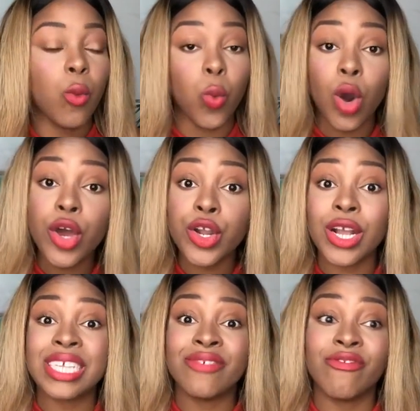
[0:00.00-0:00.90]

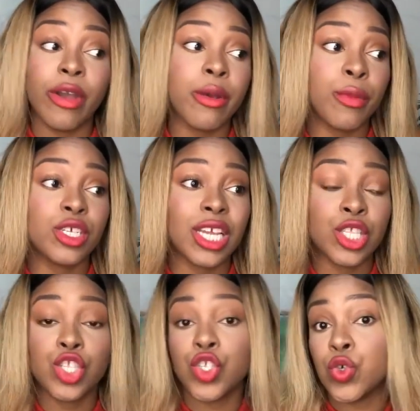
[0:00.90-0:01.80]
water is very much
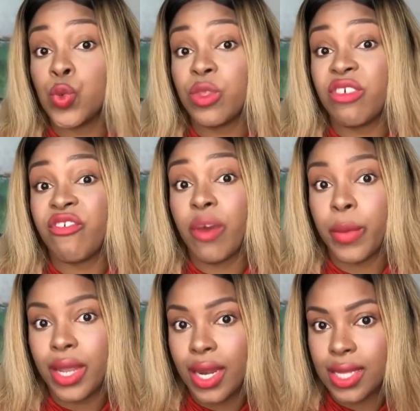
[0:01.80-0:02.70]
in tune with the
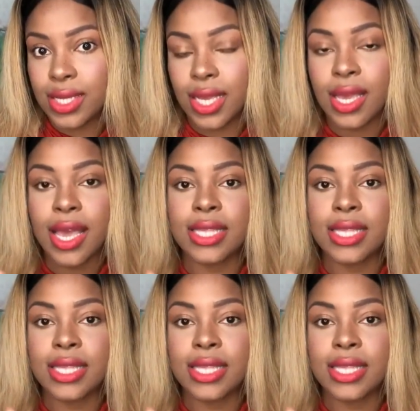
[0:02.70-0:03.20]
femininity.